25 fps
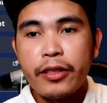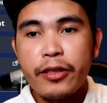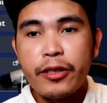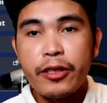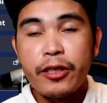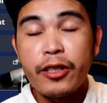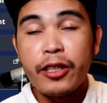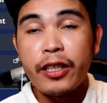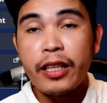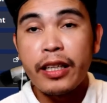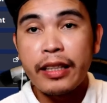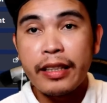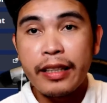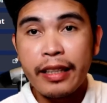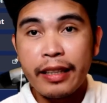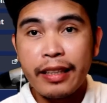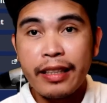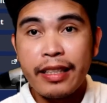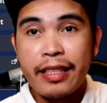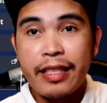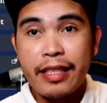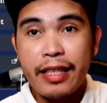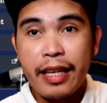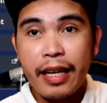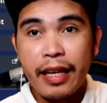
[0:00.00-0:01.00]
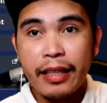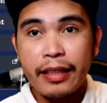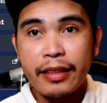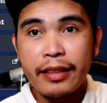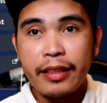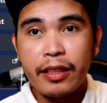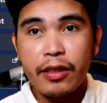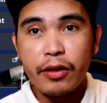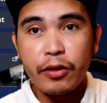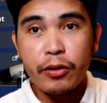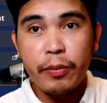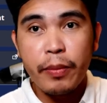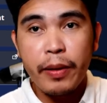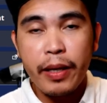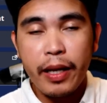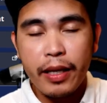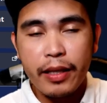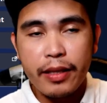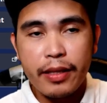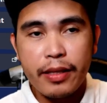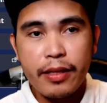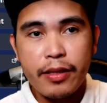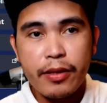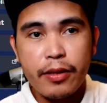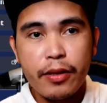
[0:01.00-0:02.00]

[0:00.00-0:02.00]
So you can get inside the O B S.